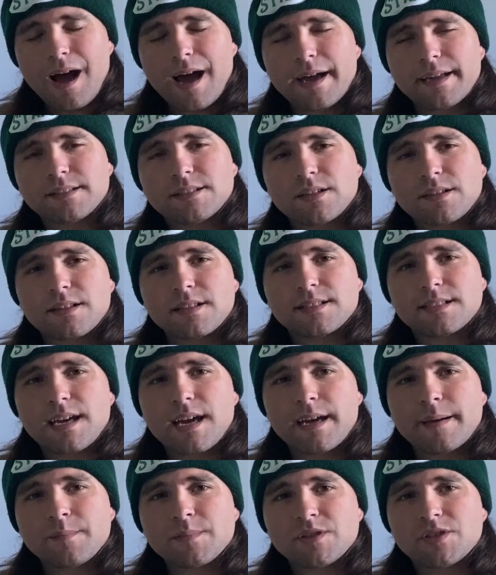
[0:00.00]
I took the
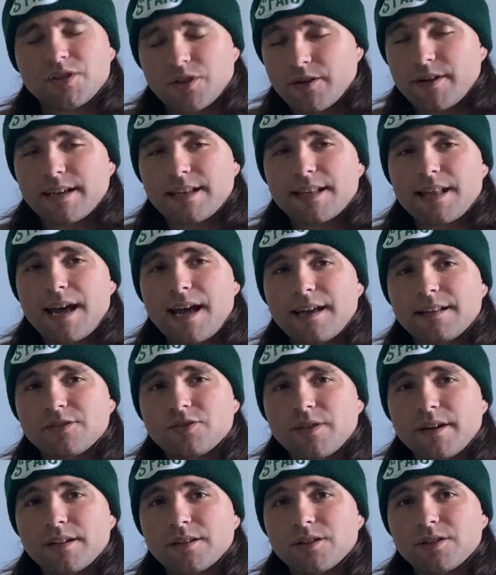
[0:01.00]
time during that
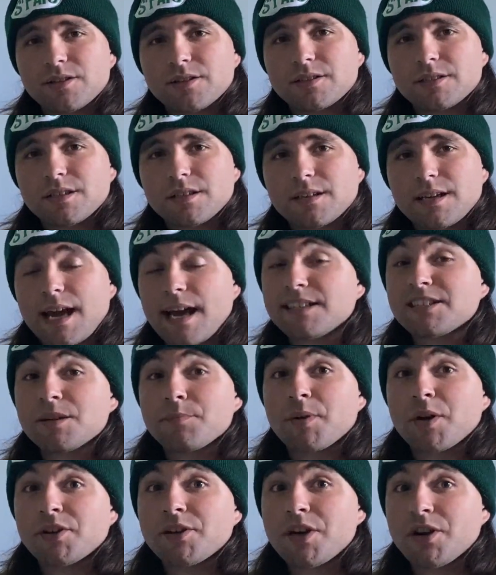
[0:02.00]
trailer to catch
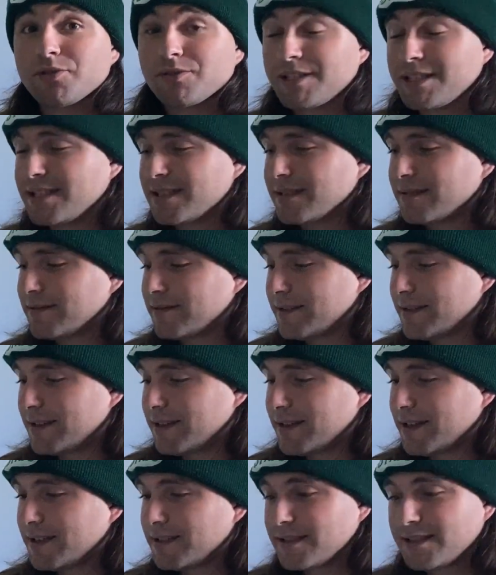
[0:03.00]
up on notes.
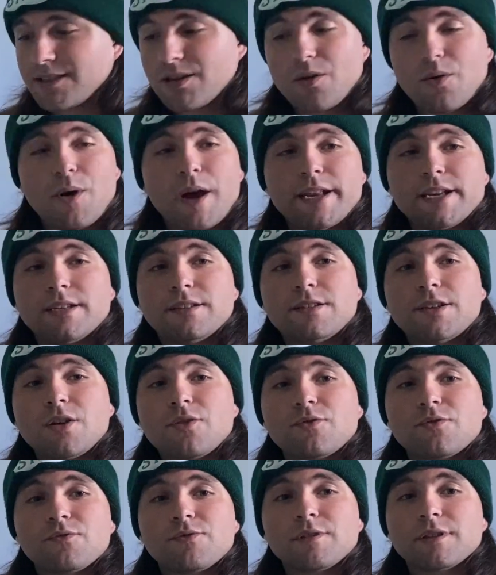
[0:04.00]
So I
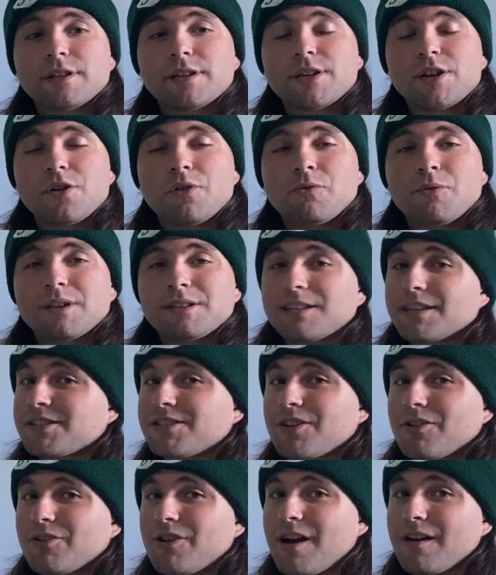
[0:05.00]
don't really know what they
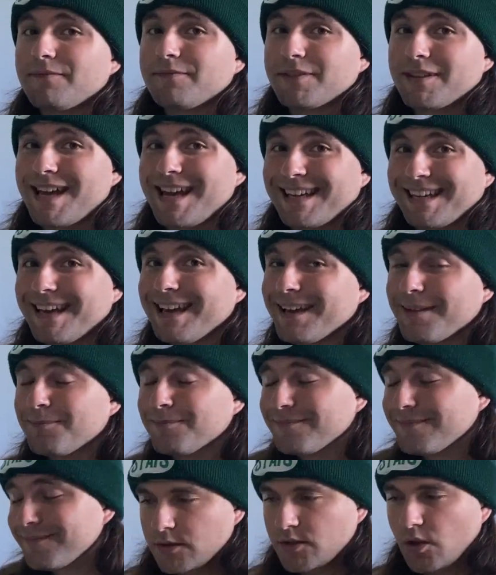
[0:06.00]
showed off for that game.
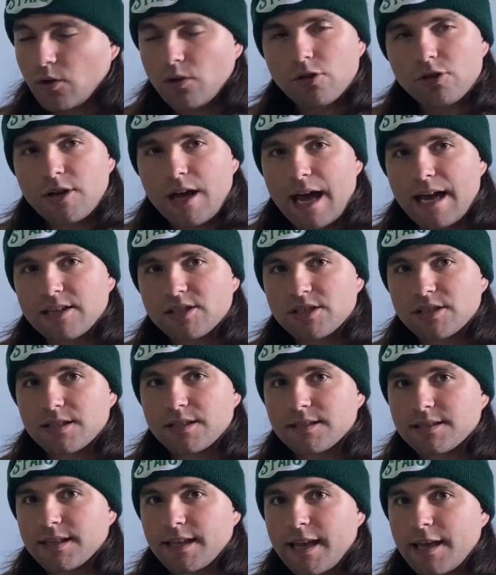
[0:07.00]
Solar Ash
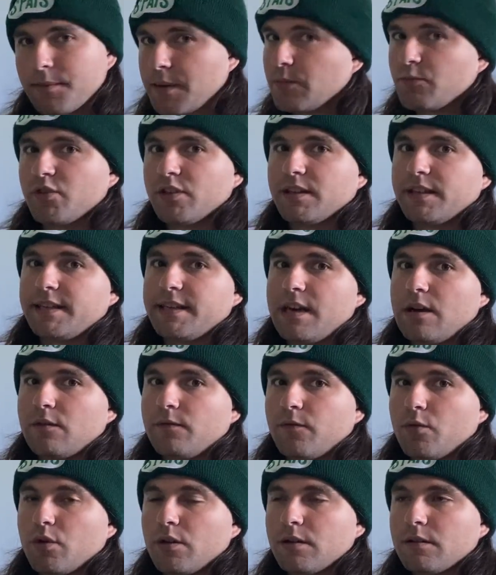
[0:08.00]
is a game I'm really down
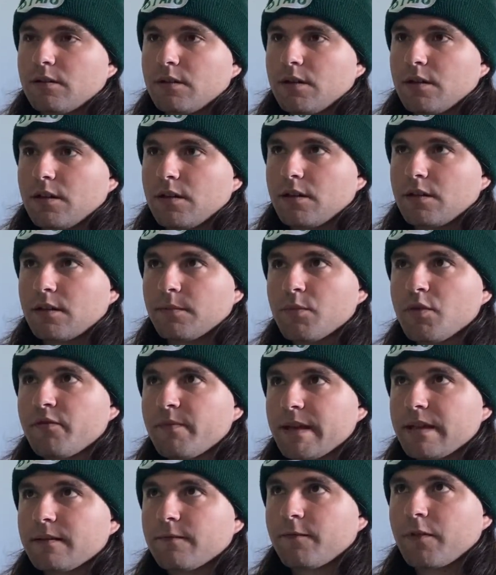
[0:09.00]
for. The
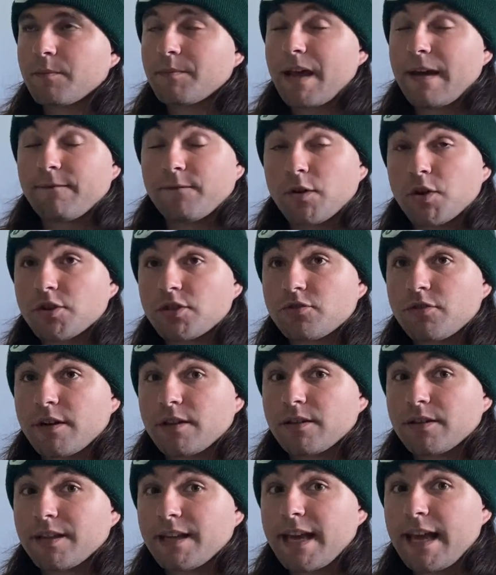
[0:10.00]
movement from that first
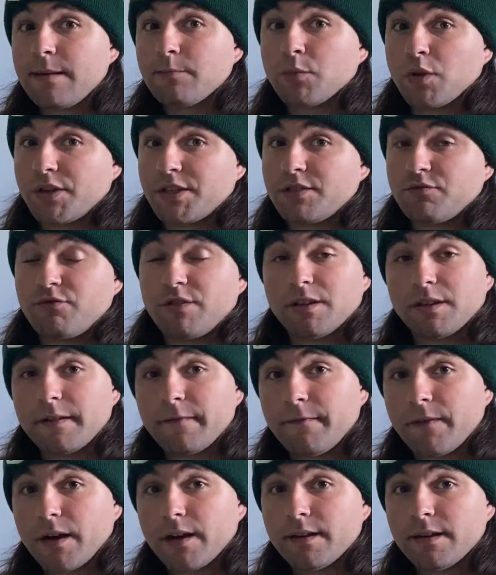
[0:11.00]
trailer in the game looks
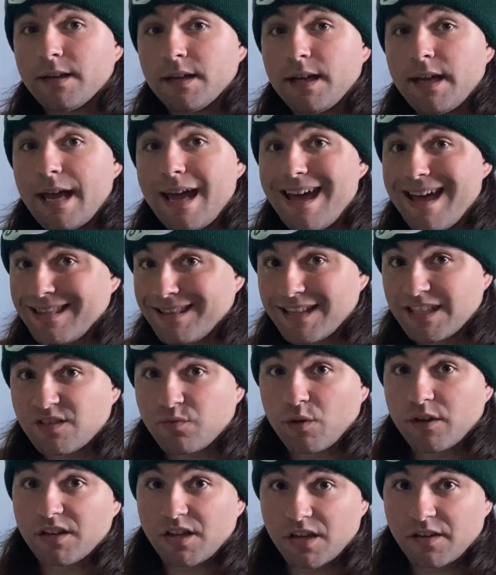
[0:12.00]
really fun, and this
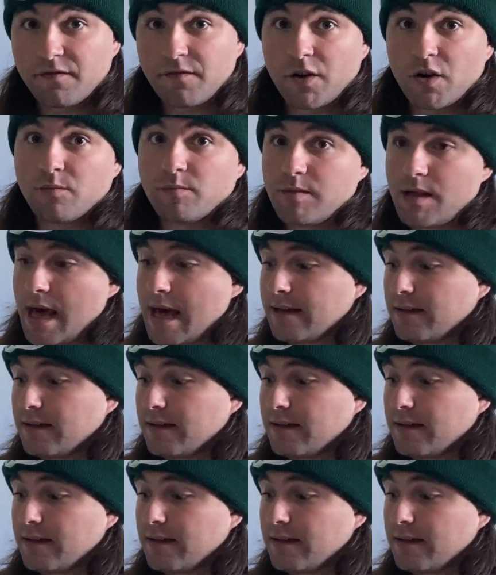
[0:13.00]
one confirmed that.